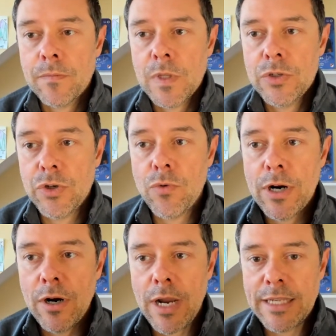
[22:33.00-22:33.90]

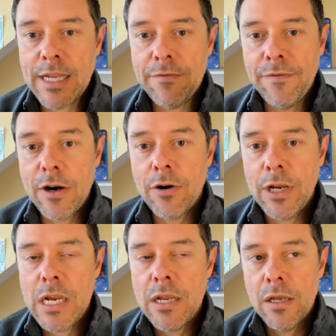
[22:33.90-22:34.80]
Sorare has a
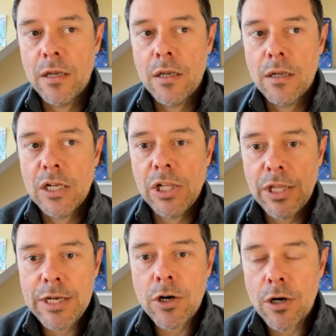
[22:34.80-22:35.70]
very
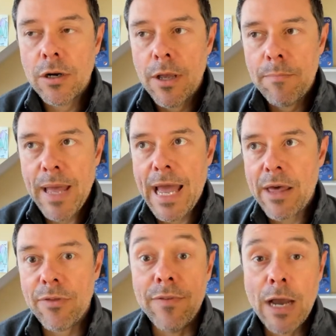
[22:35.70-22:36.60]
clear
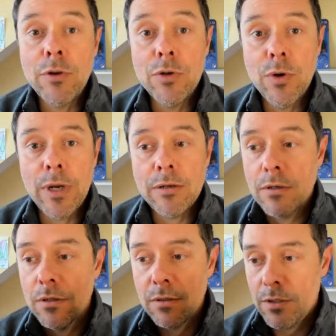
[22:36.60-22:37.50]
path of how you do it.
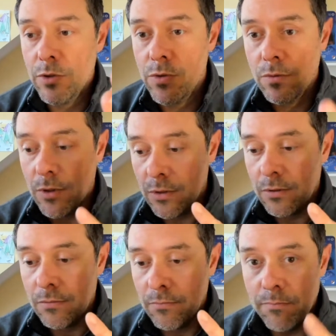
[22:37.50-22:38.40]
You
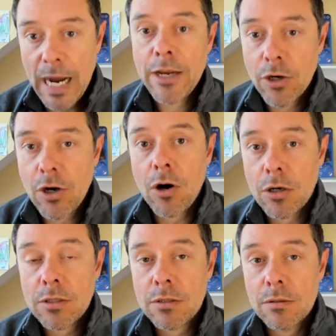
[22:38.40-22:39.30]
buy your
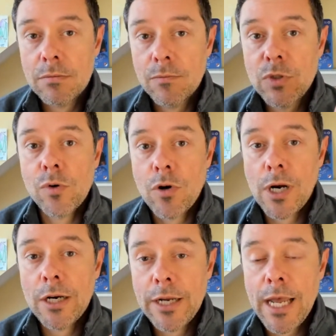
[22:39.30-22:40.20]
cards, which
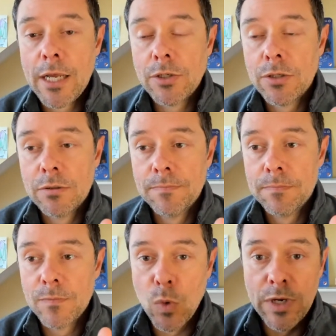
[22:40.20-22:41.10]
require cash
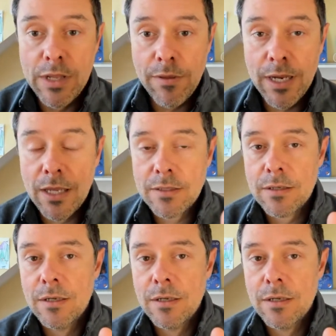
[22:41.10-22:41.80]
or ETH, I guess.